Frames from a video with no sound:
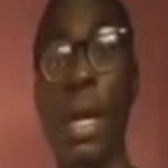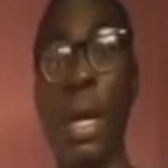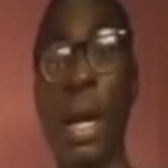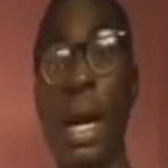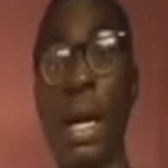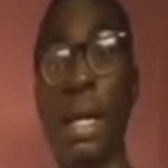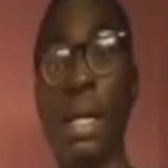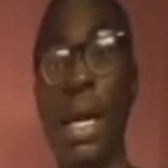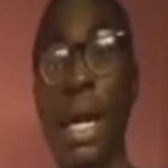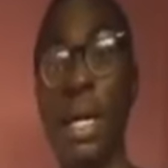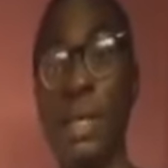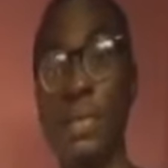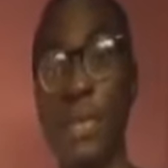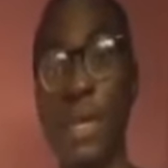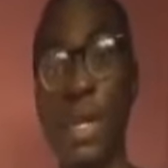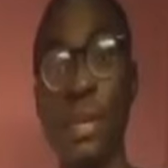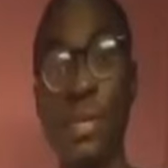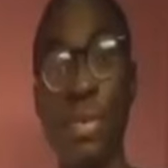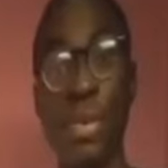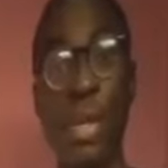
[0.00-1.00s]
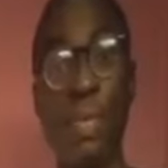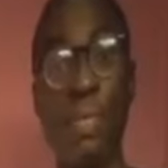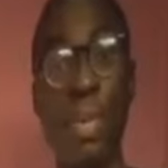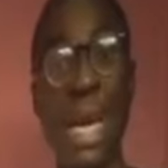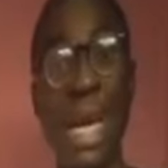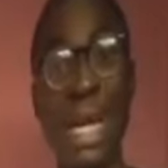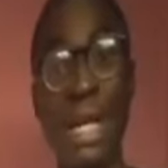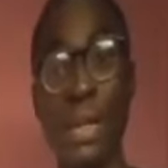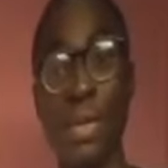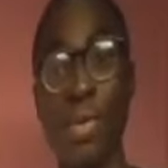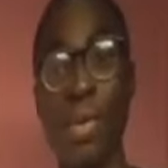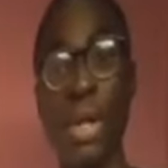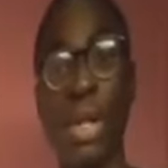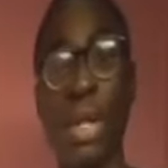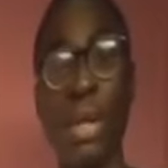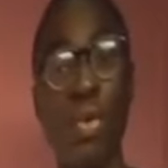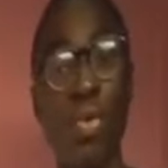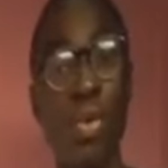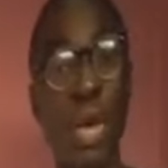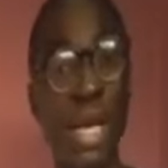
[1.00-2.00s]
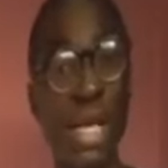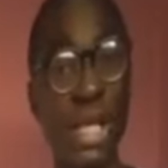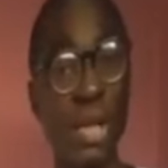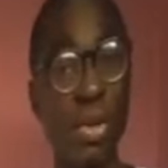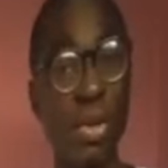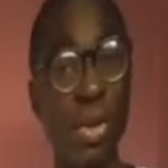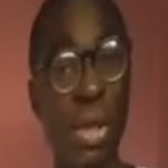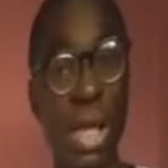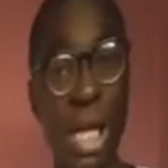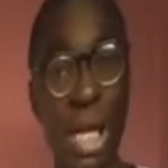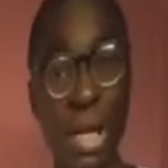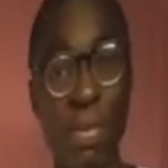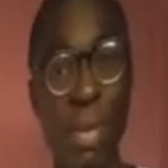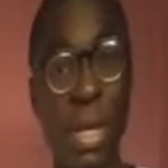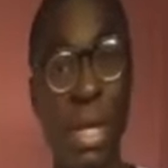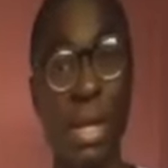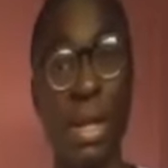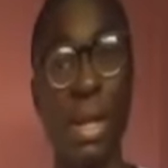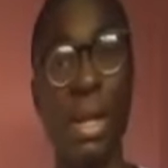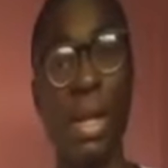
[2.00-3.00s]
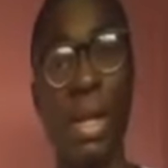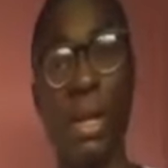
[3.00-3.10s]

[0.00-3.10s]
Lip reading: and that variable depends on the location on that plane.